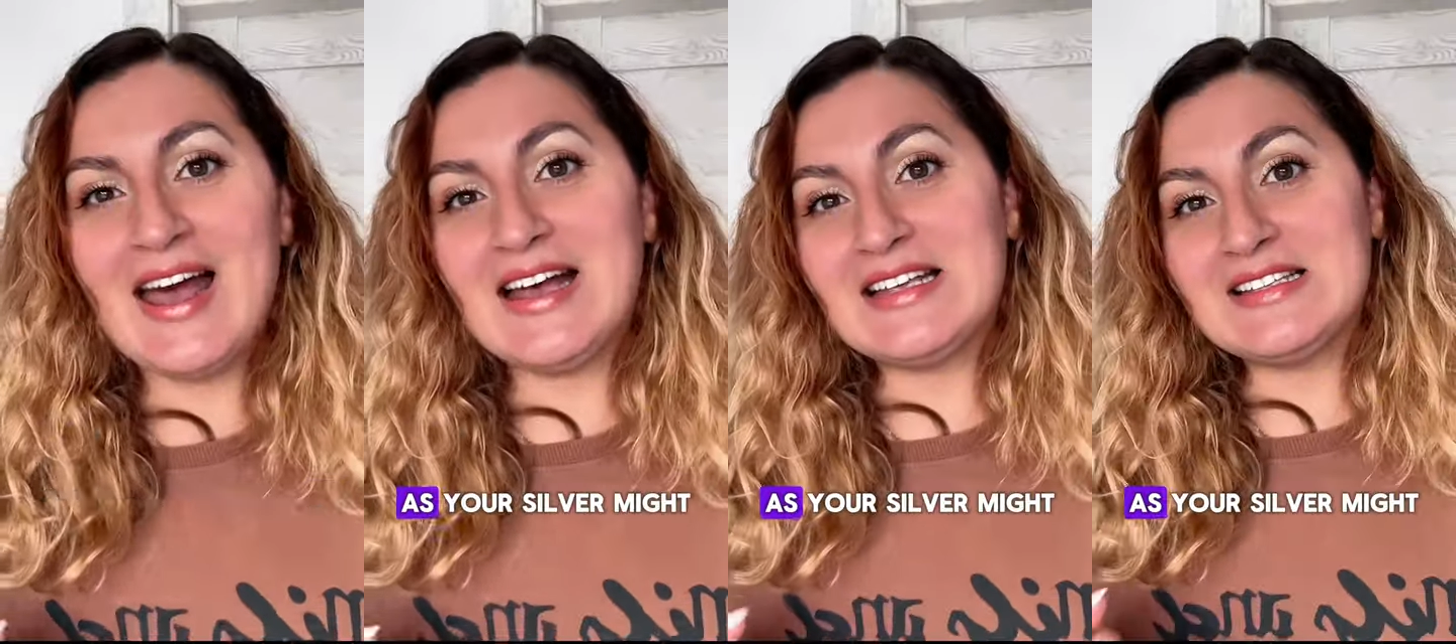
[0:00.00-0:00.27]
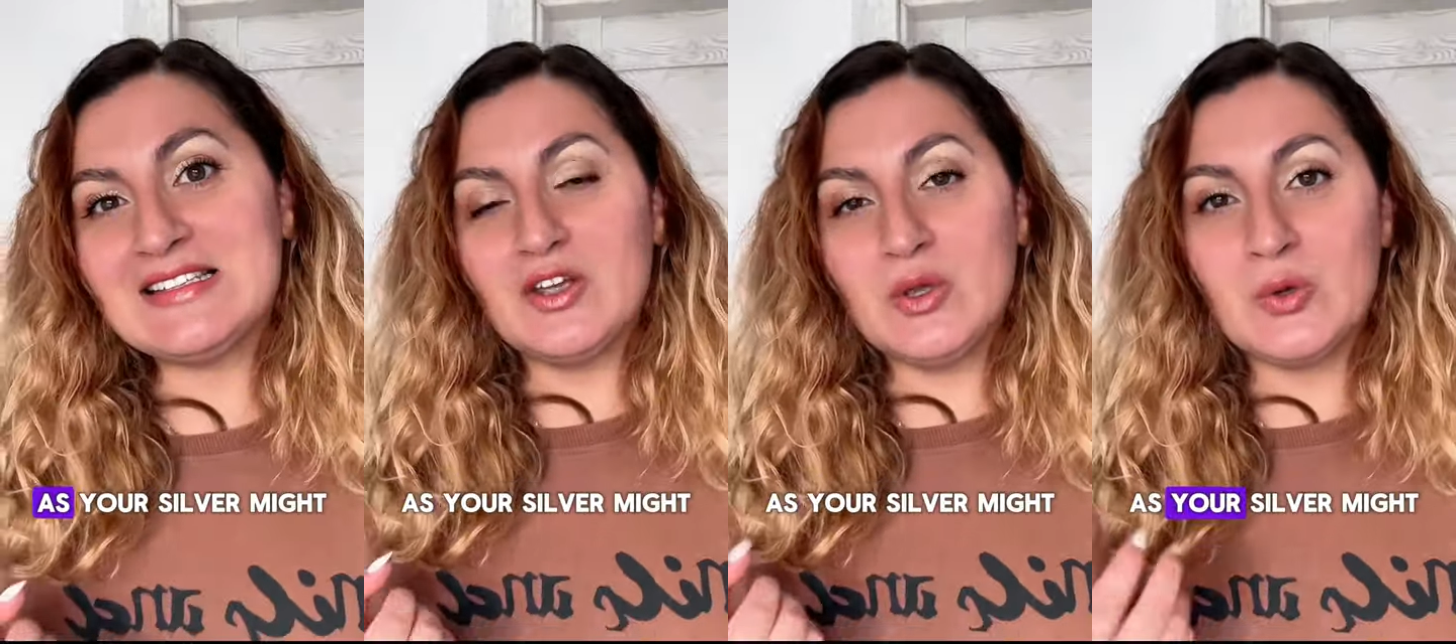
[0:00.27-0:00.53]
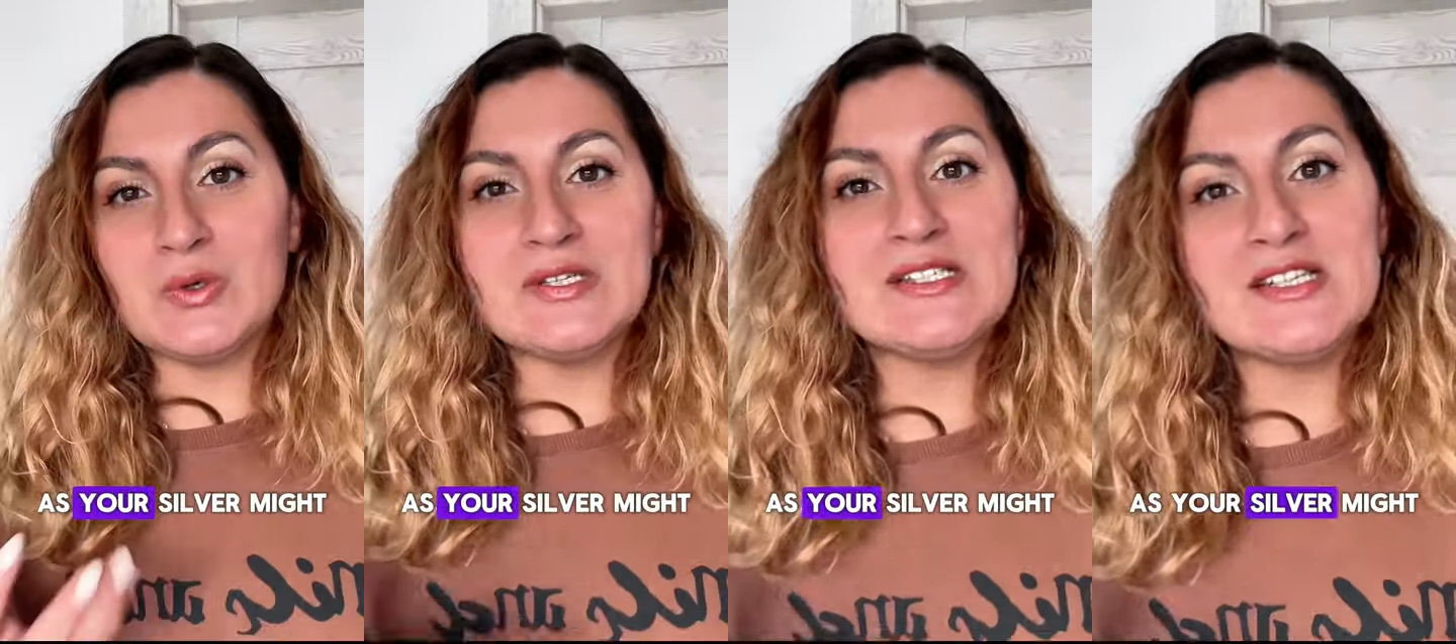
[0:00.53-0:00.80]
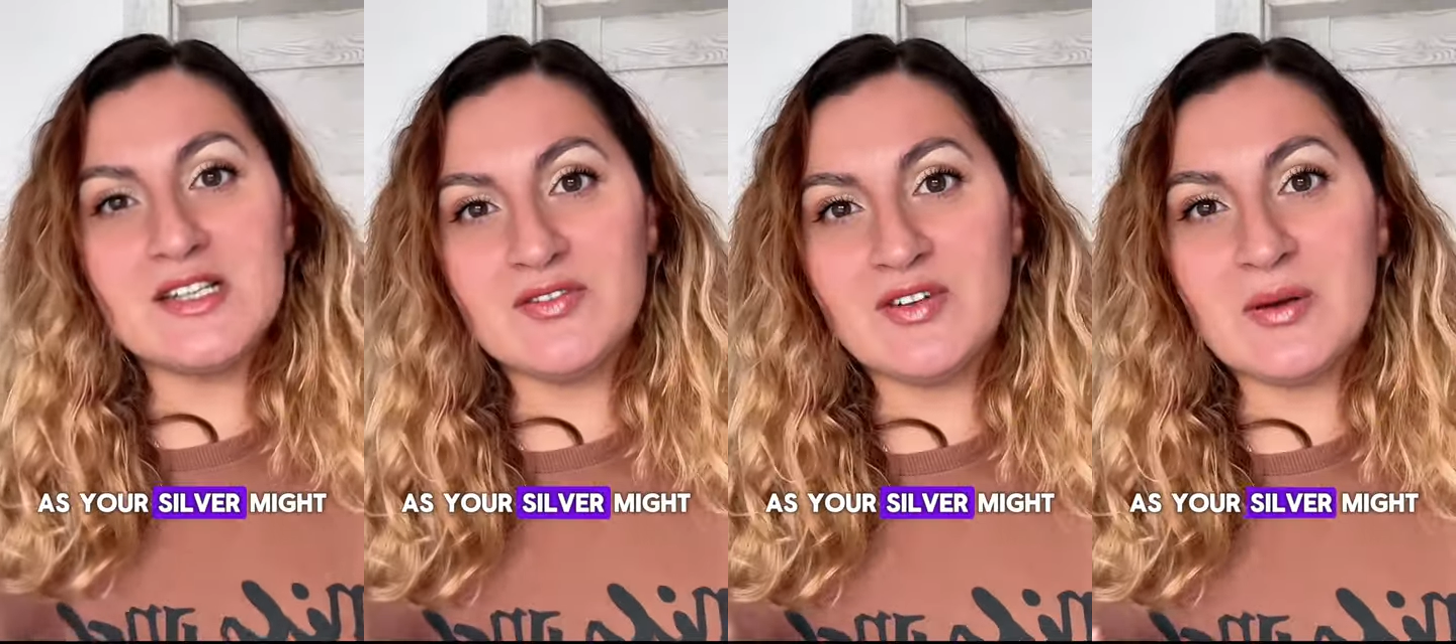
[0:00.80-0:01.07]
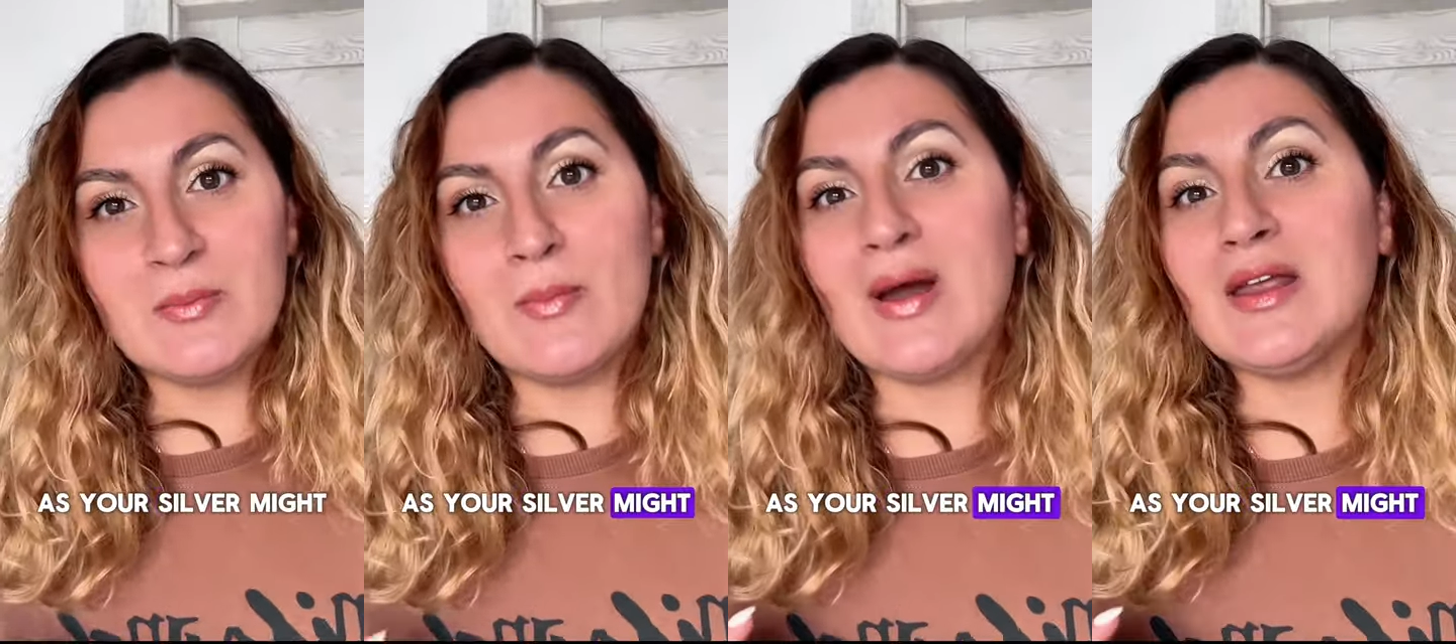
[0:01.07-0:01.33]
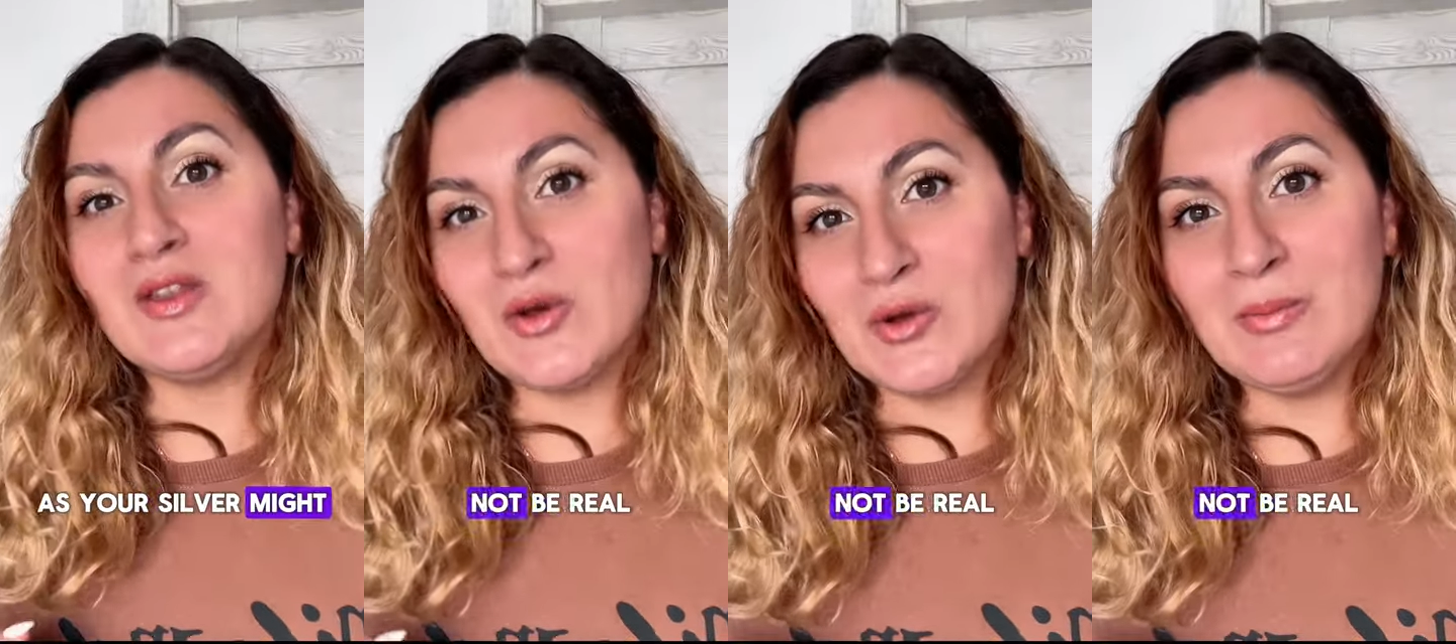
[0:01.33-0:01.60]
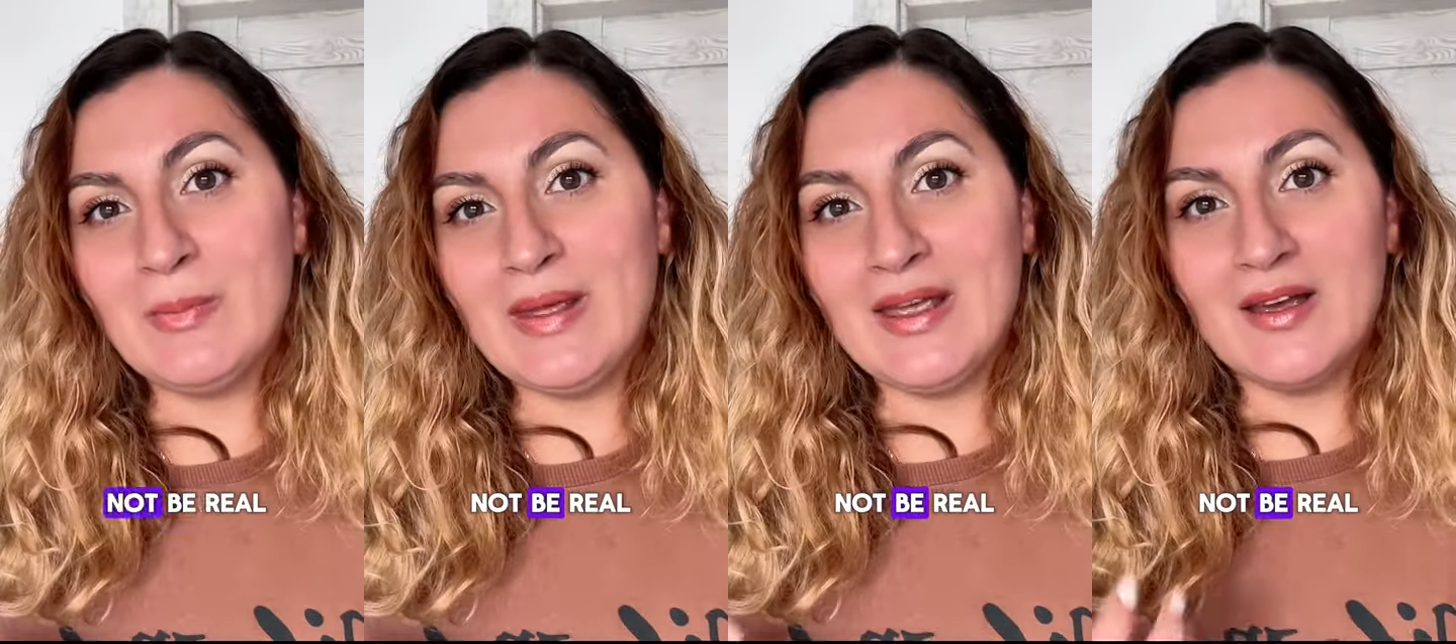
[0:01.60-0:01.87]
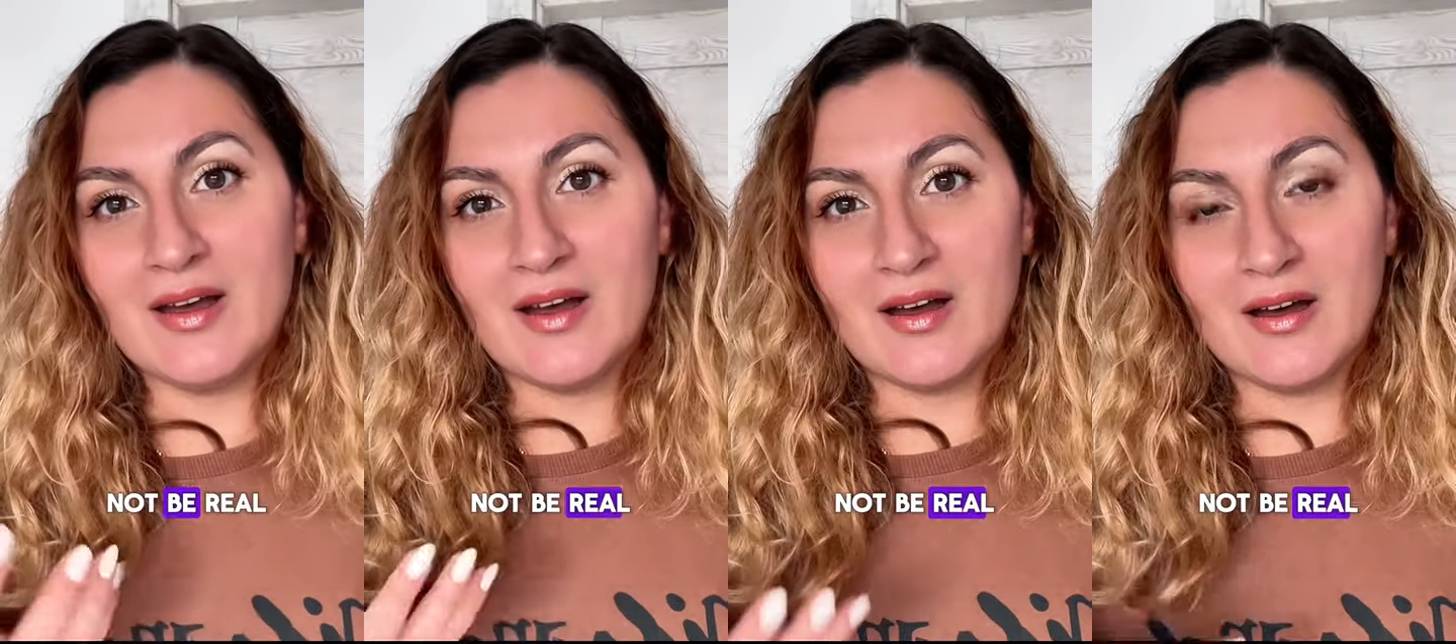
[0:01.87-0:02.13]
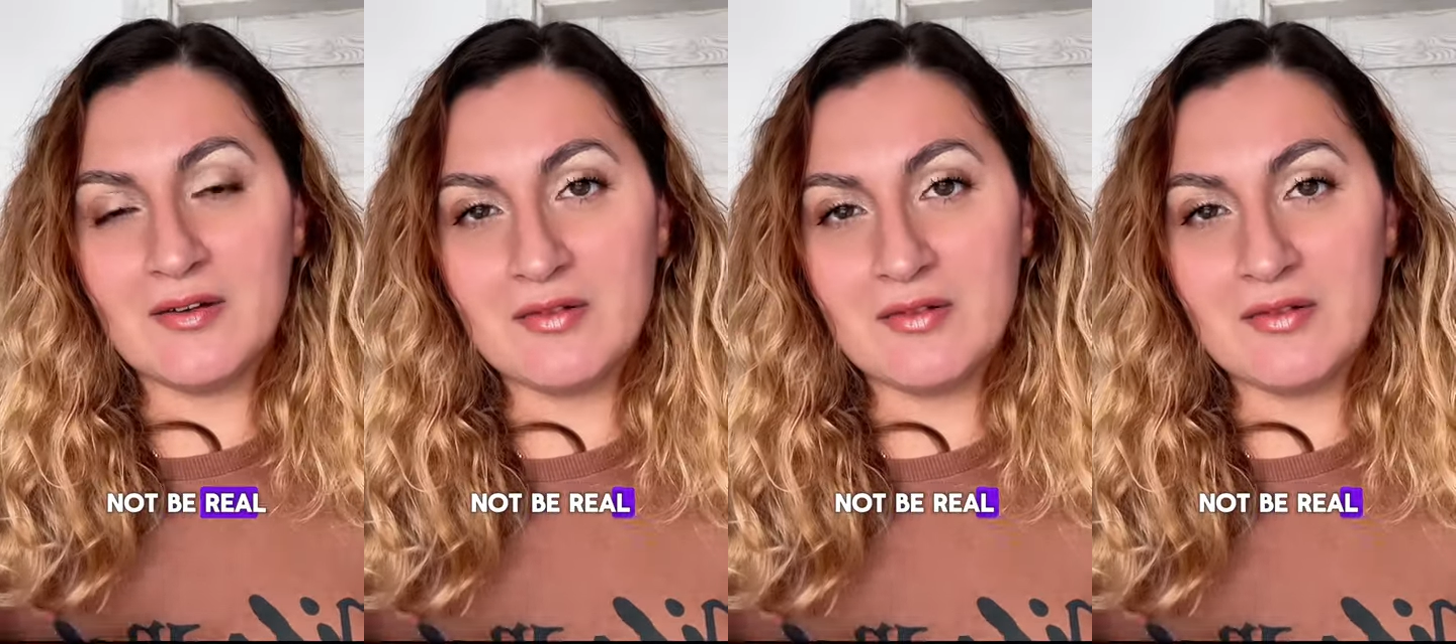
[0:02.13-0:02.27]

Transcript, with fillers: as your silver might not be uh,